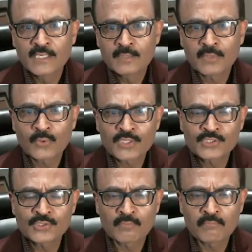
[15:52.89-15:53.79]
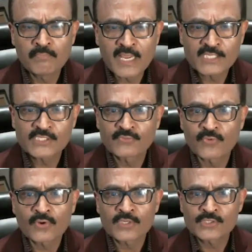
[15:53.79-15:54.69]
but what is your biggest
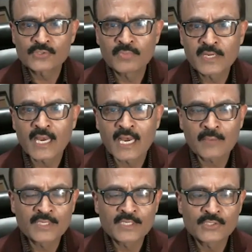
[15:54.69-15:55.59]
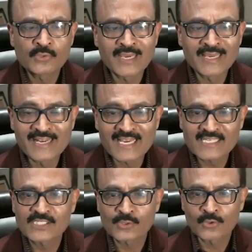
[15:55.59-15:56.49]
focus to bring AAPI to a
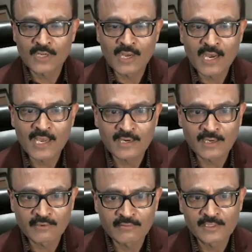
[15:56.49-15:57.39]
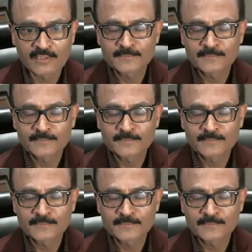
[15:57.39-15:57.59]
next or a higher level?